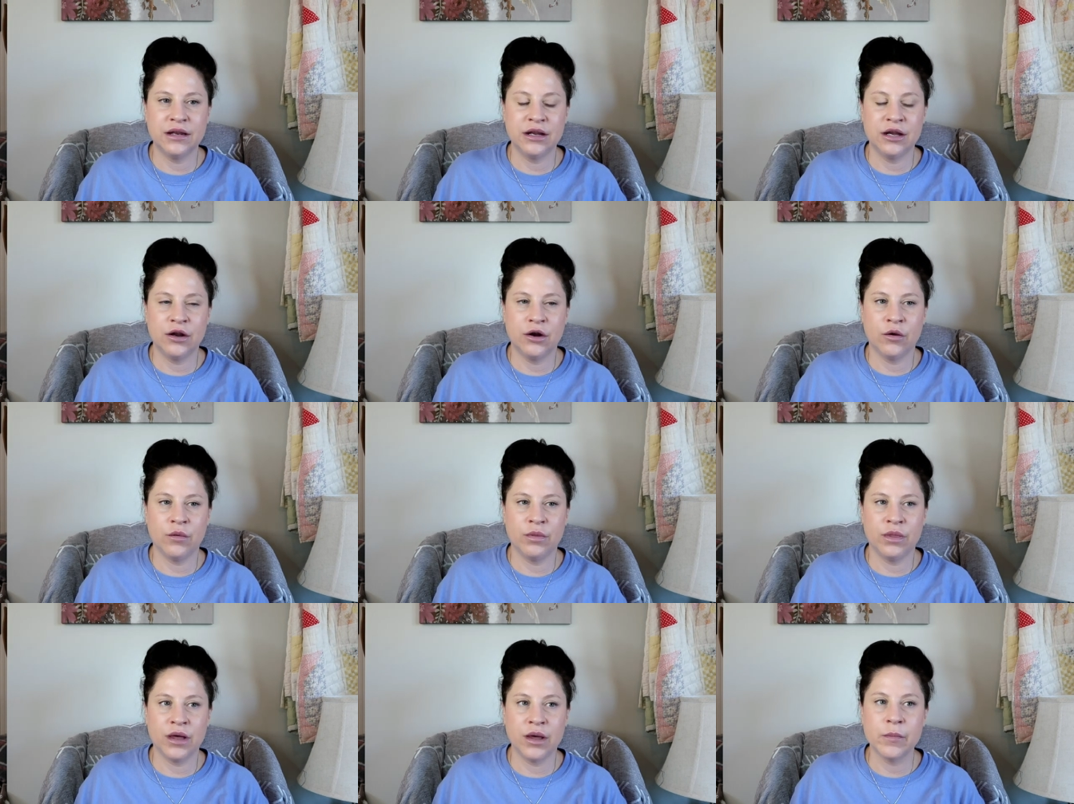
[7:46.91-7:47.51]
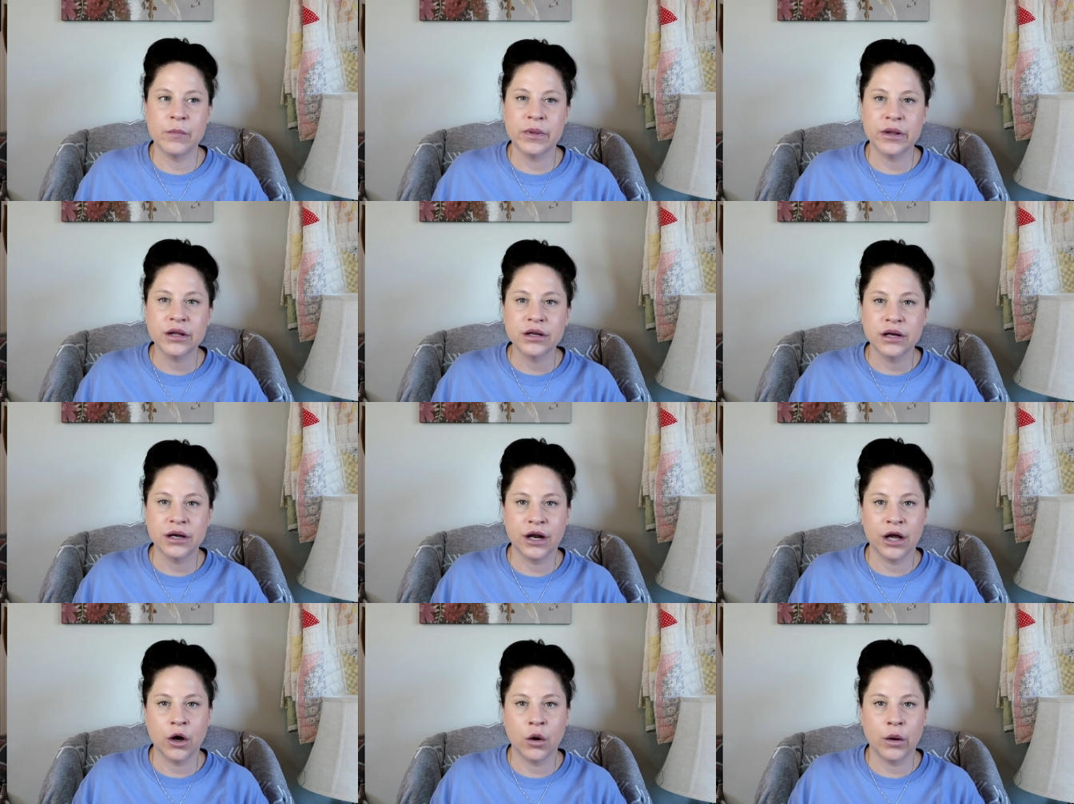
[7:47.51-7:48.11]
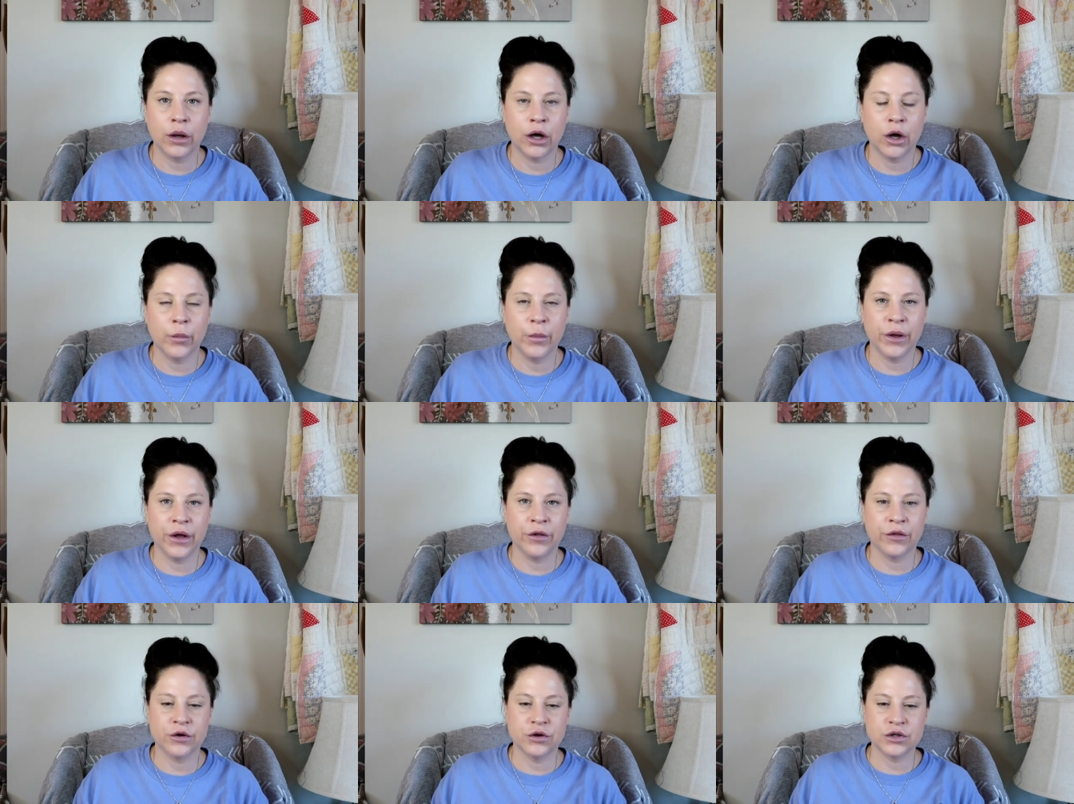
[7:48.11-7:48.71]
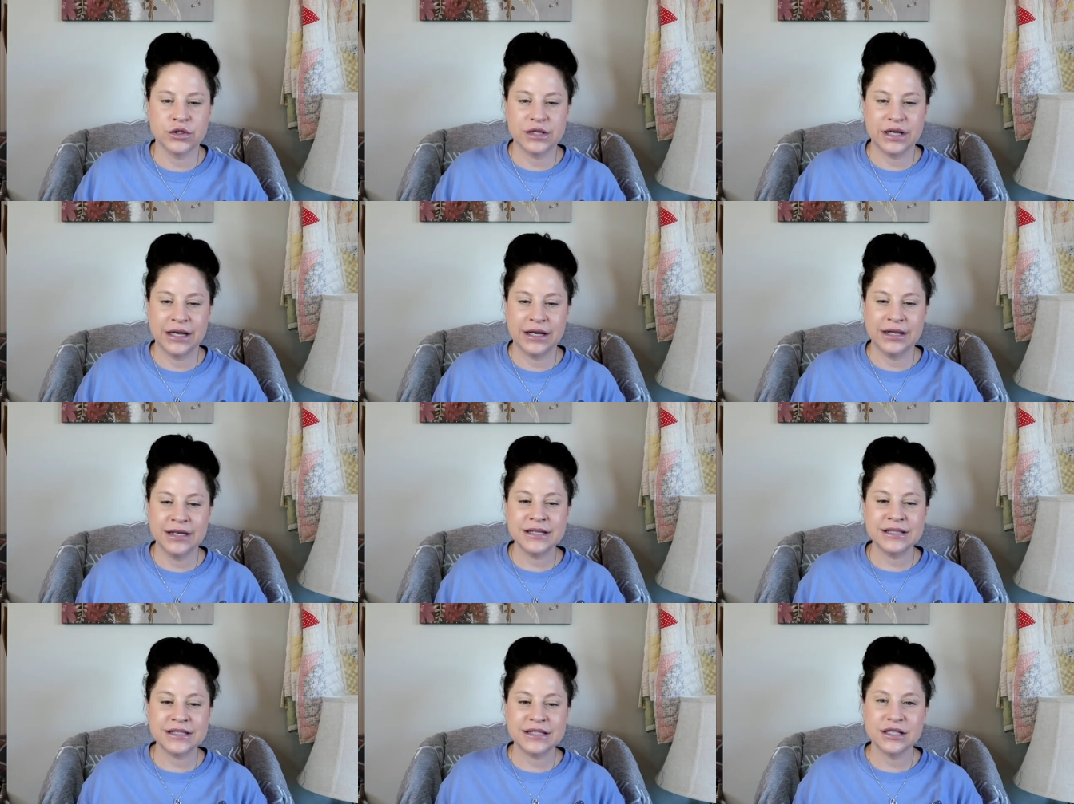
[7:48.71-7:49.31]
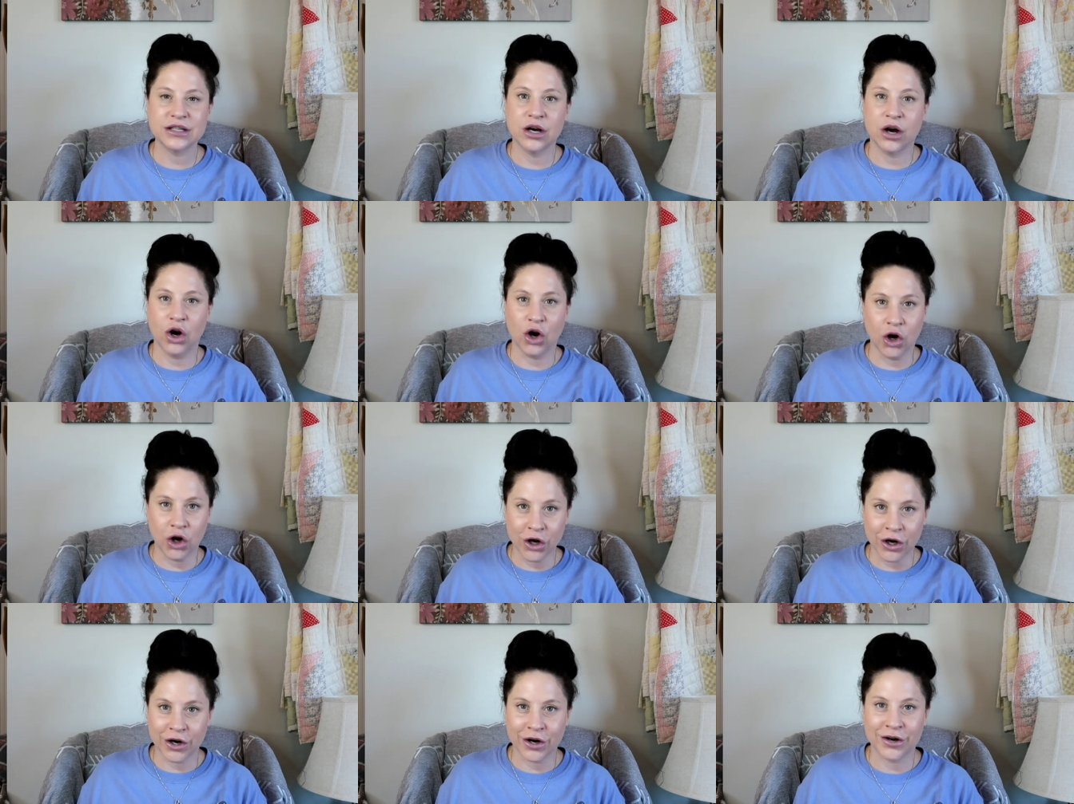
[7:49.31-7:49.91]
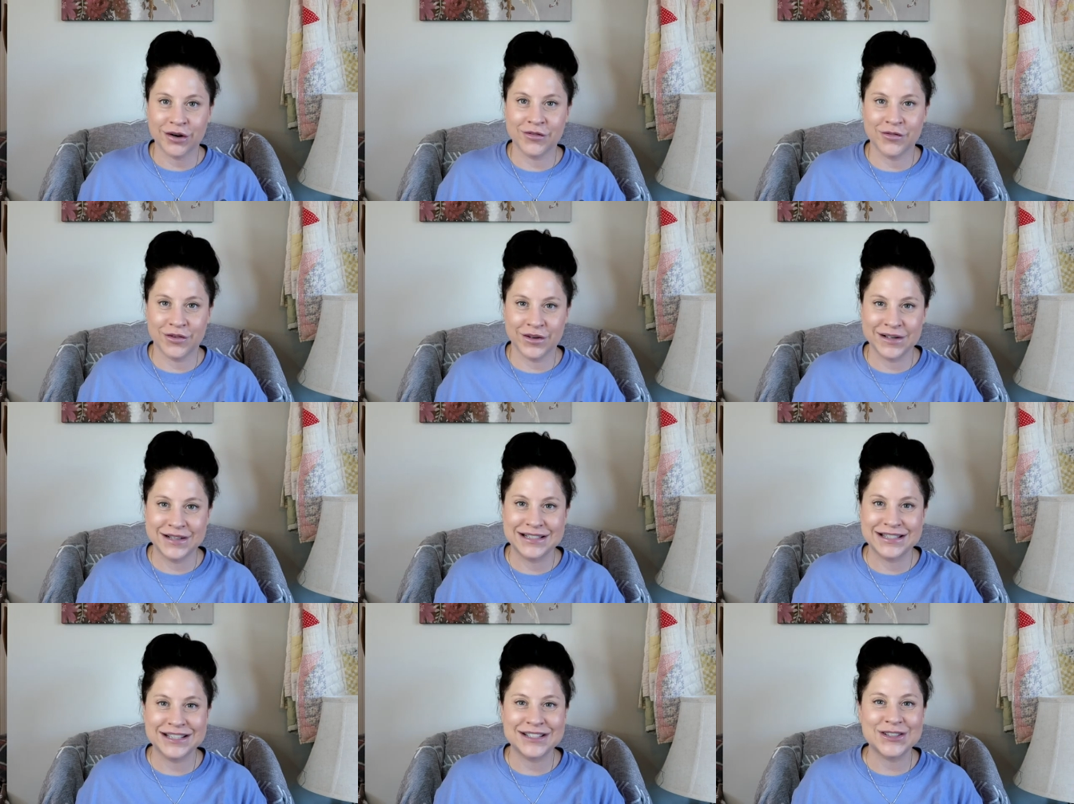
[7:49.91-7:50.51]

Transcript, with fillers: you know, the ability to go help others. And it's hard, friends.